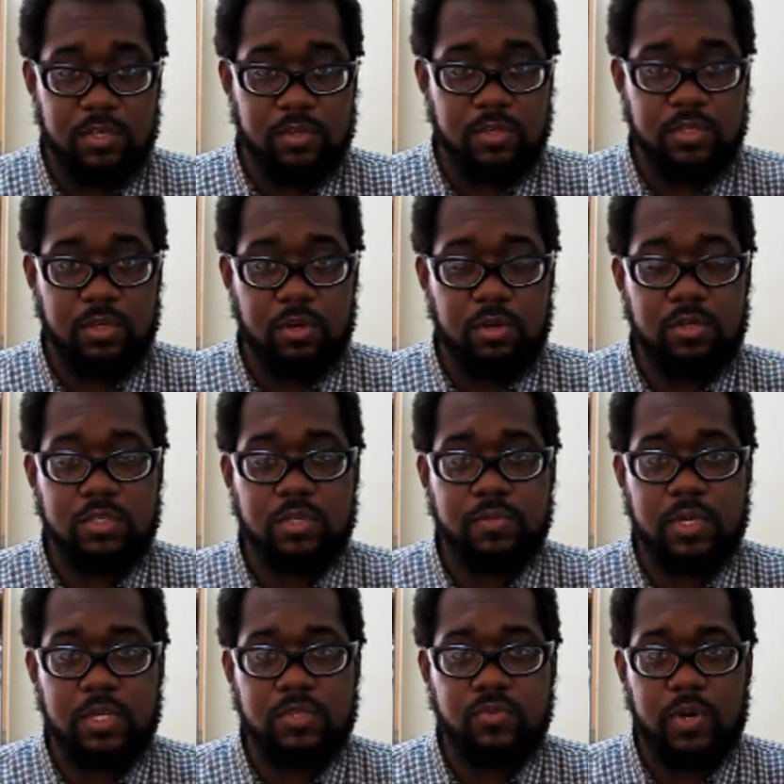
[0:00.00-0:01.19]
took this on
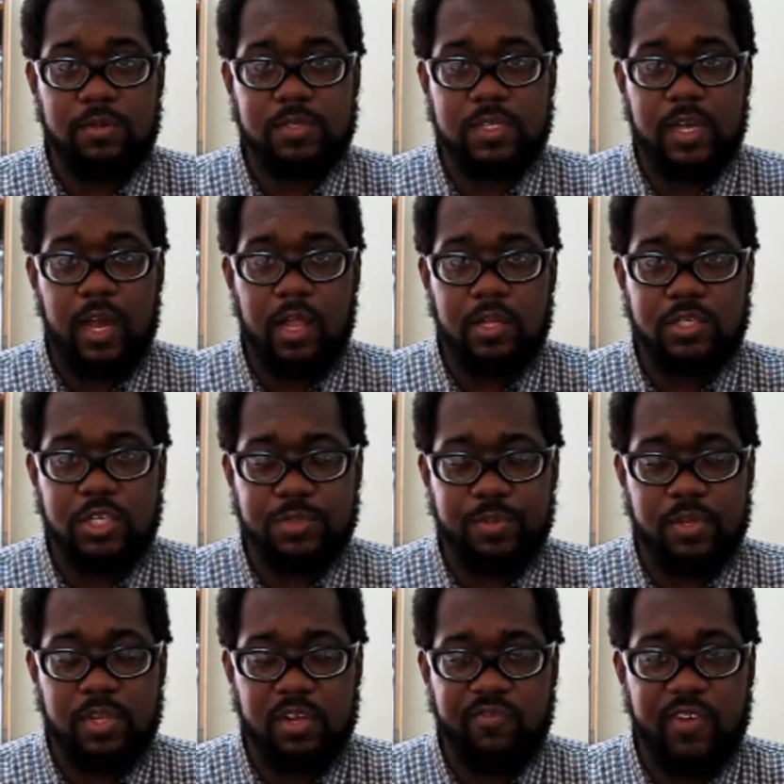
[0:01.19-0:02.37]
also because when I was in college, I
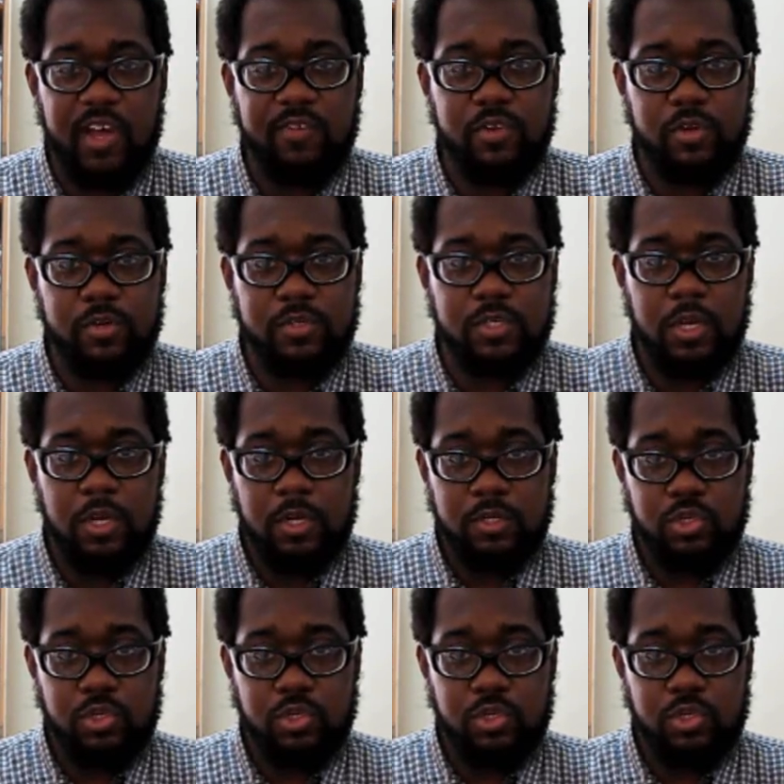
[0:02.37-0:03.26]
spent like 5 years